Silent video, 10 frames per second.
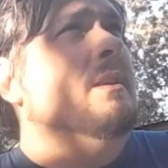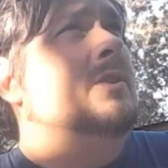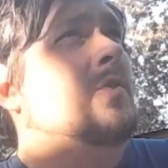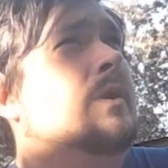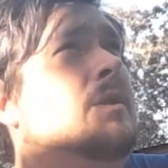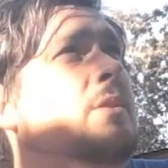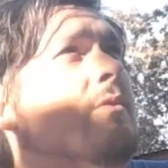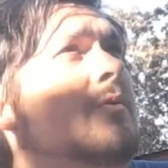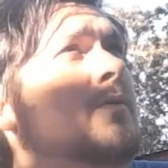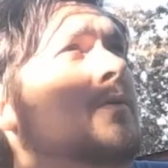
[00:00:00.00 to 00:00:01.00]
is going
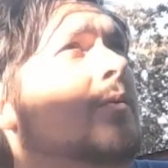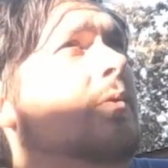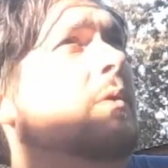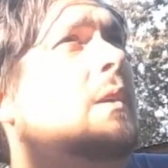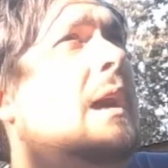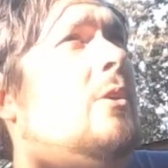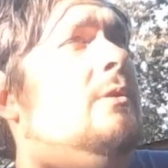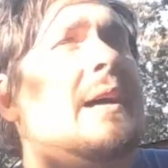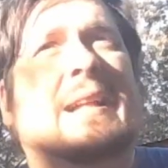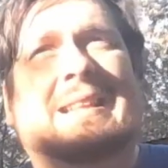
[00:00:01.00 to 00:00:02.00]
to
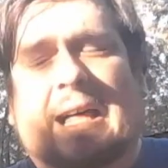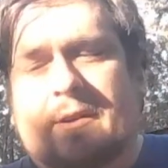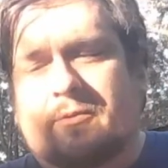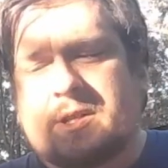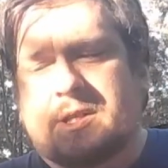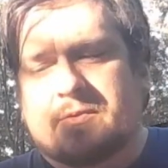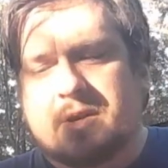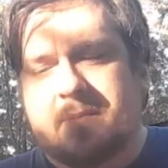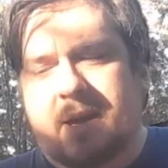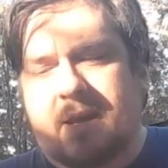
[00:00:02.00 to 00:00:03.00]
outline a lot of reasons for
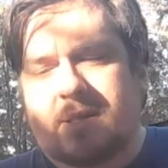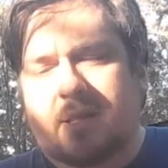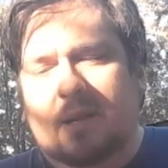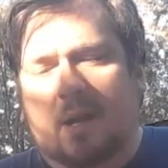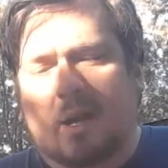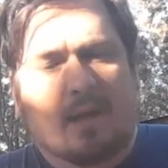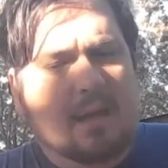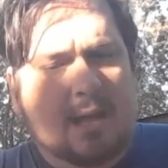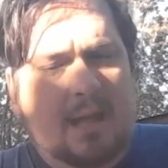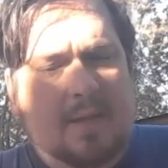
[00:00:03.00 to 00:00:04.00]
independence.
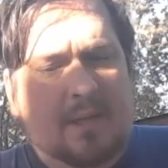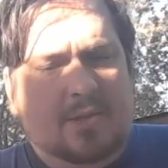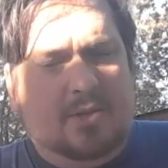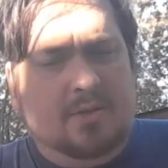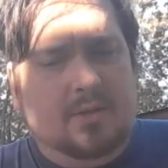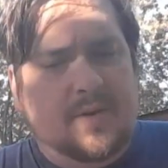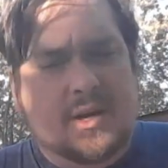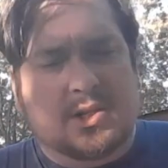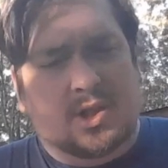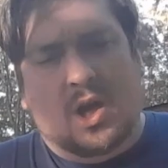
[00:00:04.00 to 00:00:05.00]
And these are the
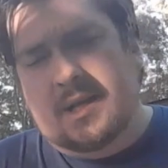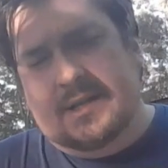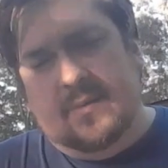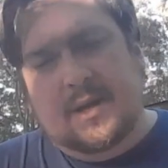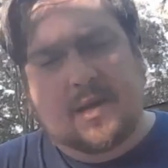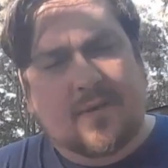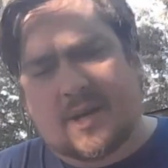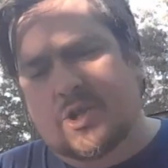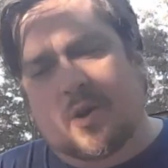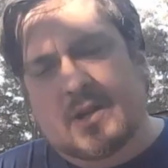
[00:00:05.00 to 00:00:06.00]
various laws that we've
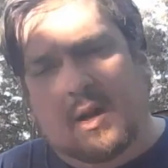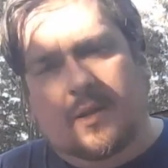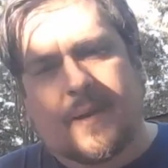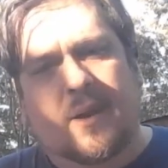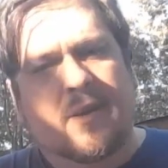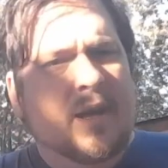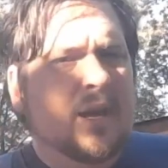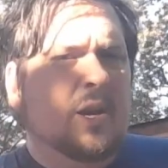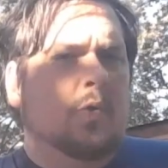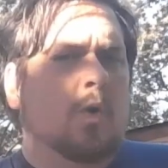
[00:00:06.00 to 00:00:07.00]
actually already talked about.
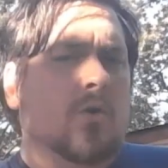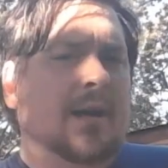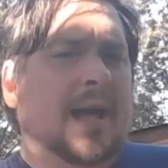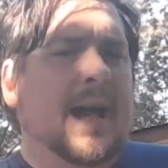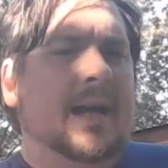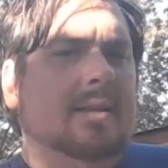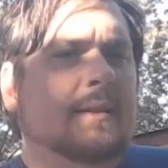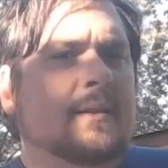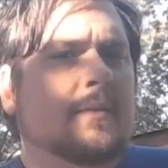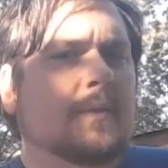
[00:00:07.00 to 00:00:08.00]
Quartering Act,
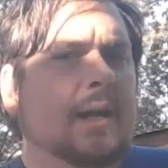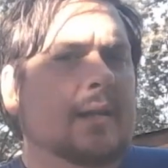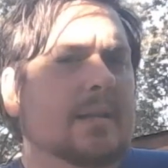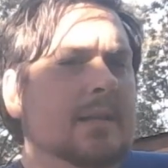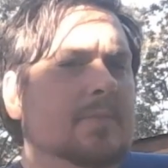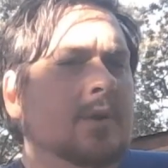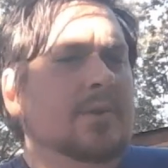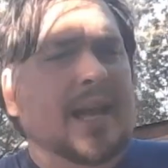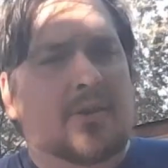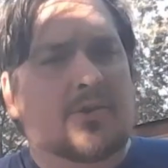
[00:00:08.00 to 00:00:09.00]
right, is put into
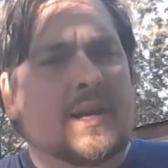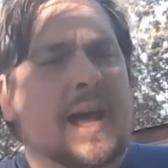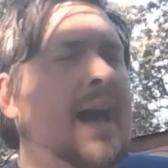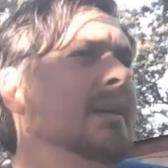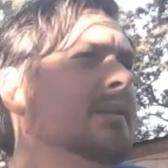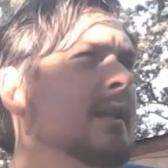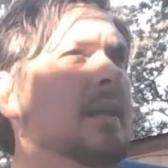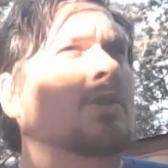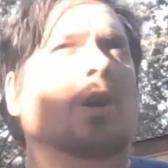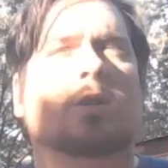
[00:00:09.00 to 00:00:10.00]
Townshend Acts,
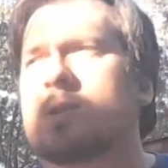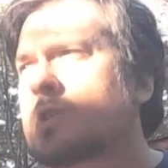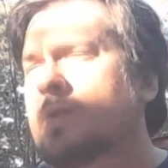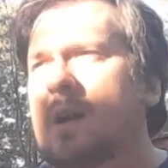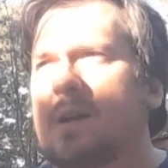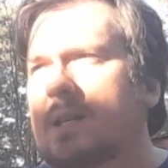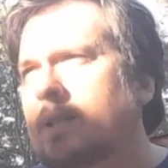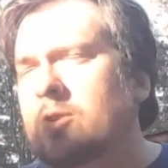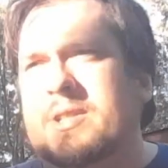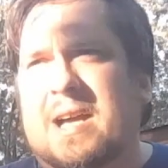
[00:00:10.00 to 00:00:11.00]
and talks about just various
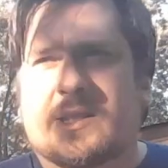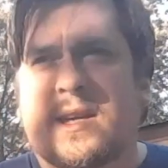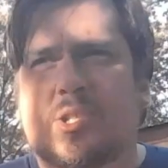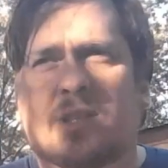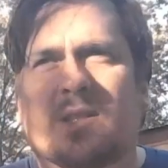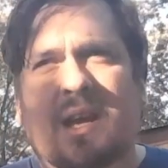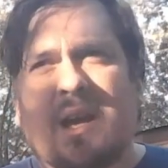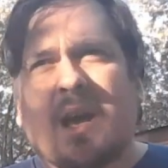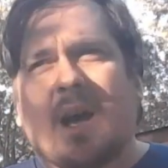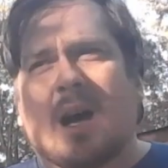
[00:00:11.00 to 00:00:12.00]
illegal taxations.
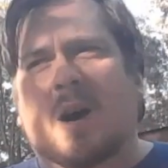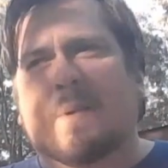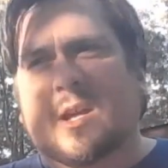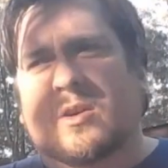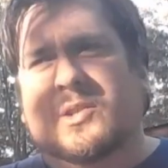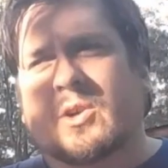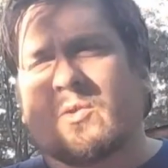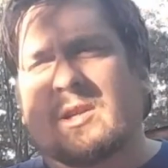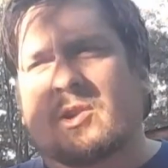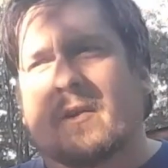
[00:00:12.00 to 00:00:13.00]
He
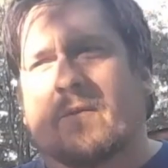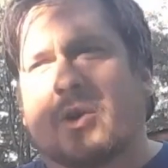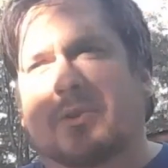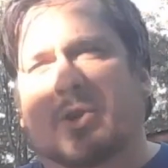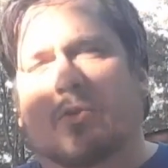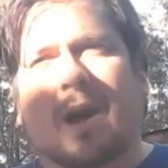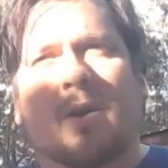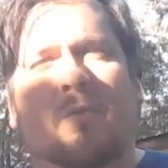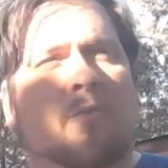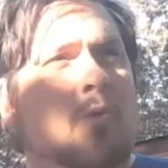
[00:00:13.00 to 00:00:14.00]
also is going to fault the
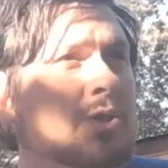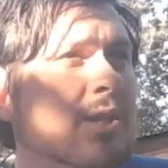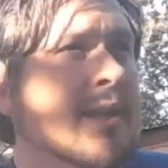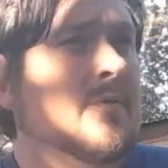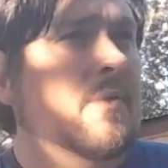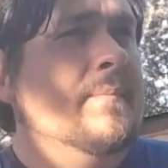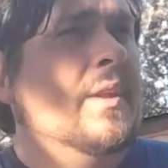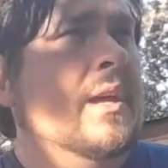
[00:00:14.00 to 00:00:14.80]
Crown for slavery.